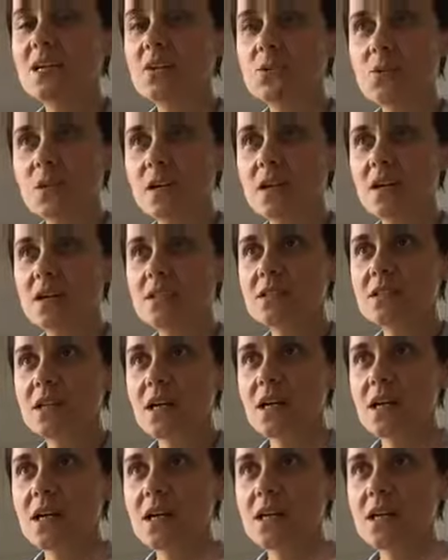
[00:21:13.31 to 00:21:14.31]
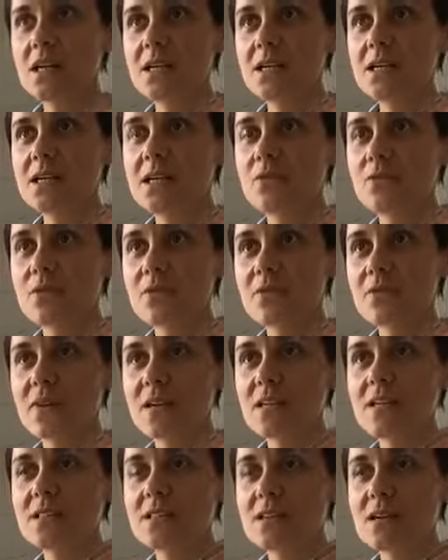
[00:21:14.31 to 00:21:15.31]
a word that or a
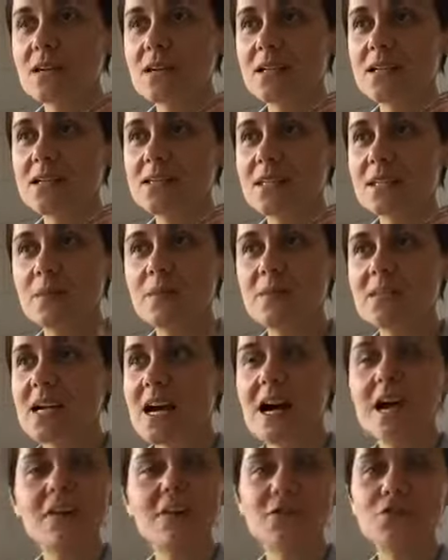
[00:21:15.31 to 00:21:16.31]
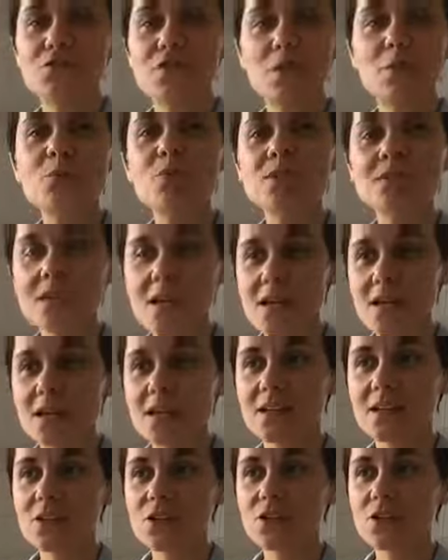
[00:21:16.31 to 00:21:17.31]
phrase that I seem to have trouble
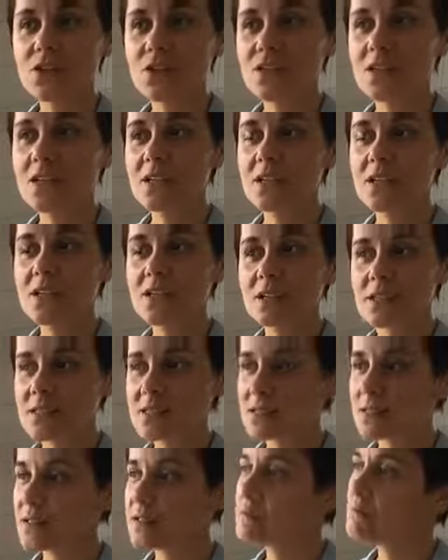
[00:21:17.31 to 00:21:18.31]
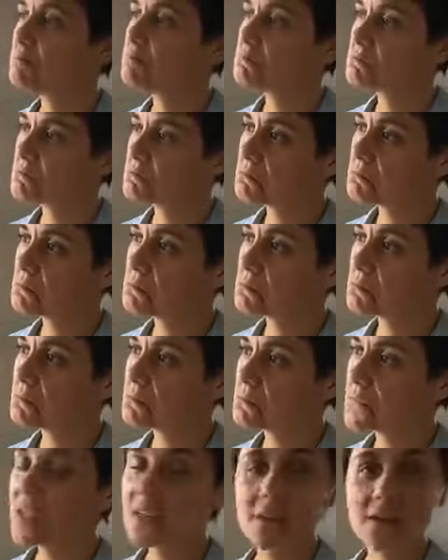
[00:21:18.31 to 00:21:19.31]
saying. Cookie cutter.
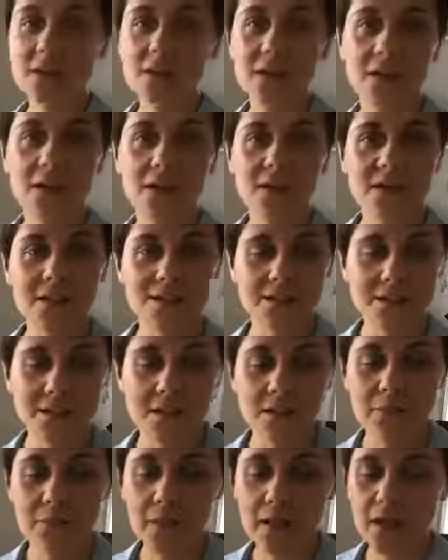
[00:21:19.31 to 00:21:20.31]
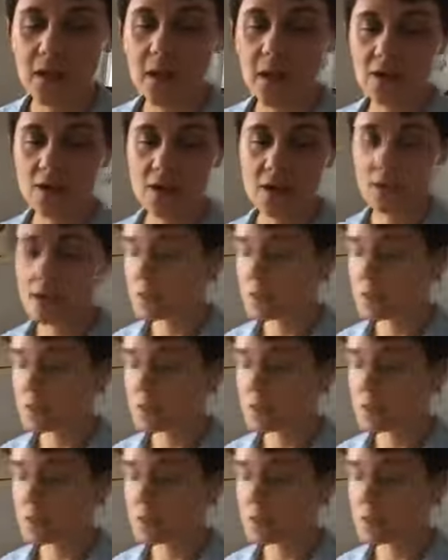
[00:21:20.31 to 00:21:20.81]
Oh, there you go, I can say it. Right,